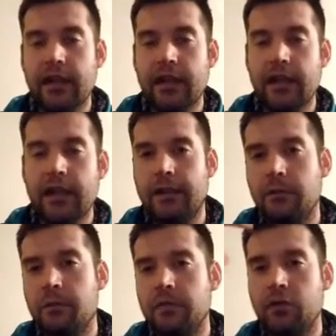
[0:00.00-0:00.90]
and
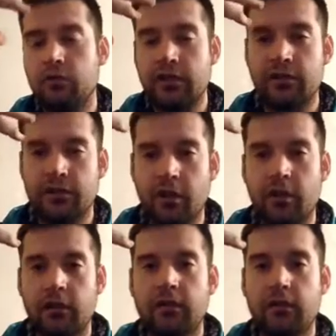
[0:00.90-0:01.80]
then using
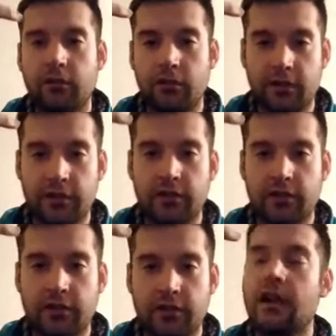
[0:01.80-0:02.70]

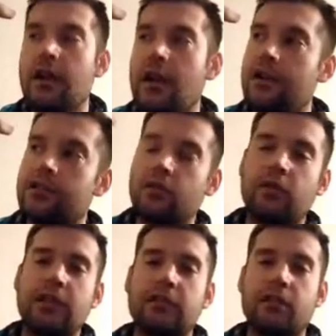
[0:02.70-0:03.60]
CERN, as soon
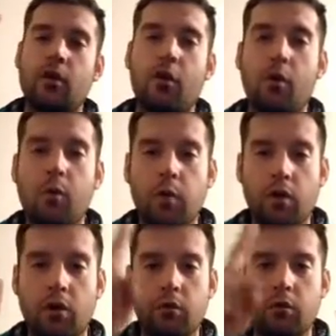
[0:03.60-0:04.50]
as the whole
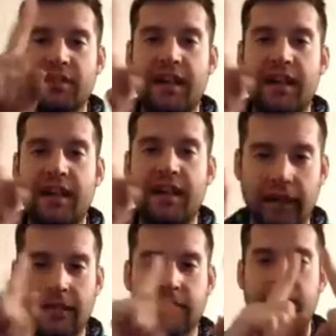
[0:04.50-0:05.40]
world was
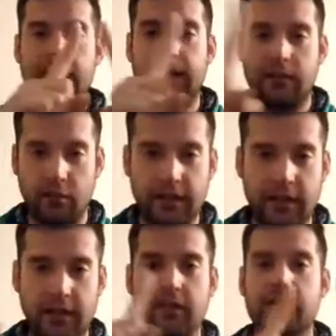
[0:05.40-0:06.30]
ionized, and it took
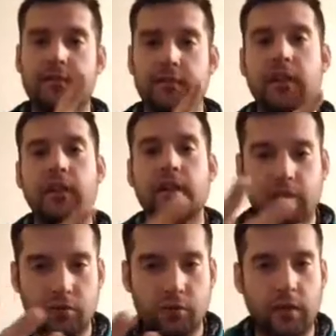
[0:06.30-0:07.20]
years,
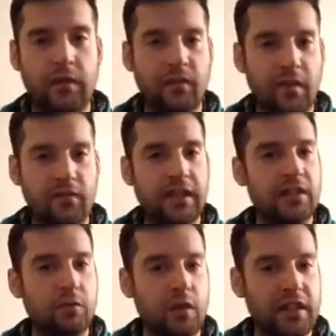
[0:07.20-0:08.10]
so 2015,
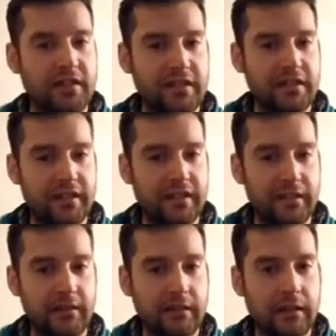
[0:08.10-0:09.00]

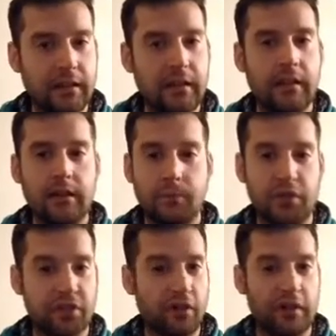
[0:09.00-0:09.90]
2016,
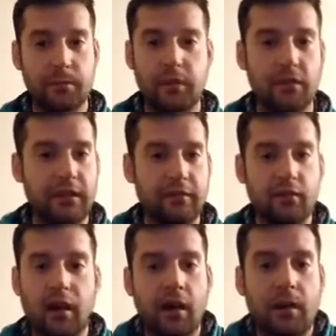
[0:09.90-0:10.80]
CERN is pure evil,
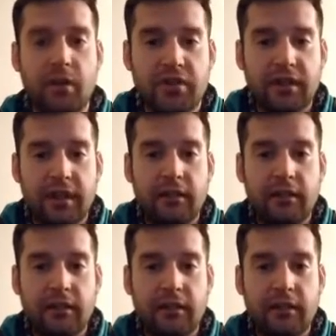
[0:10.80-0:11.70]
100%.
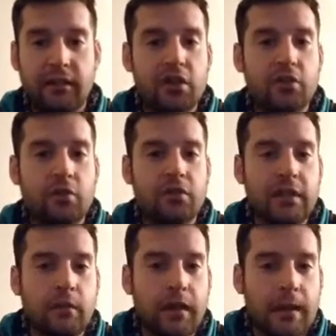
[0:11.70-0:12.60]
But as soon as they
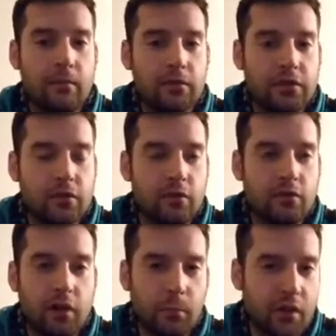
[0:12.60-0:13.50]
were able to
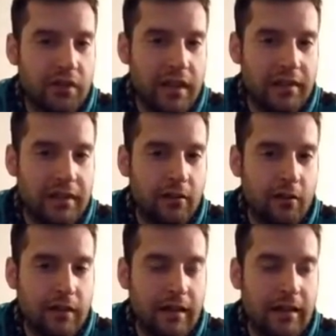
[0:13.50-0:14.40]
put that thing
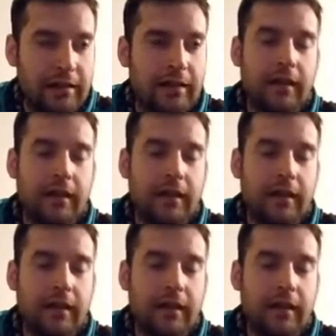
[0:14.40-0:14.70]
online,